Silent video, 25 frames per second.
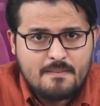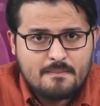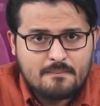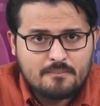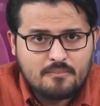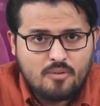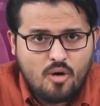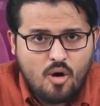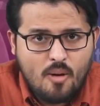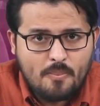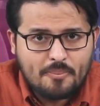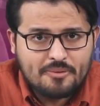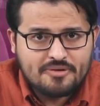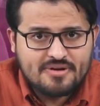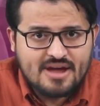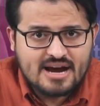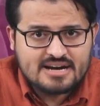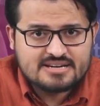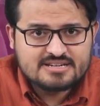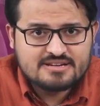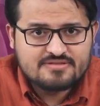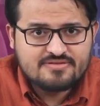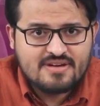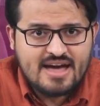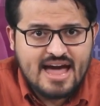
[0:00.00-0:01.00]
more
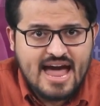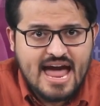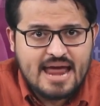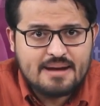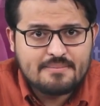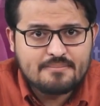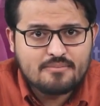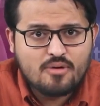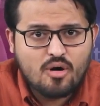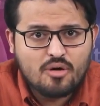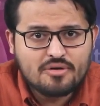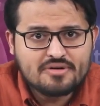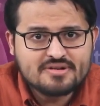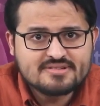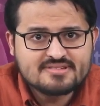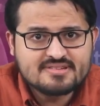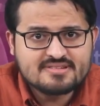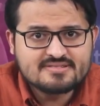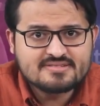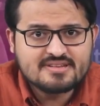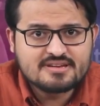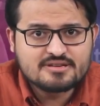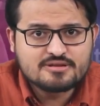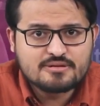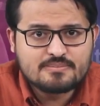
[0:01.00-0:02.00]
productive and more
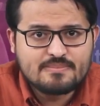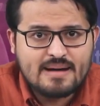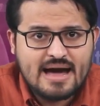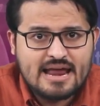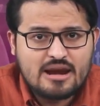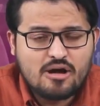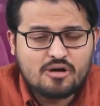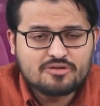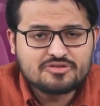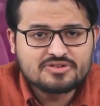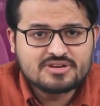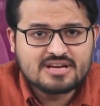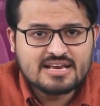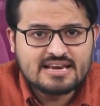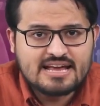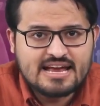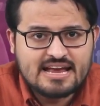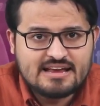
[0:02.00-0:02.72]
resistant to biological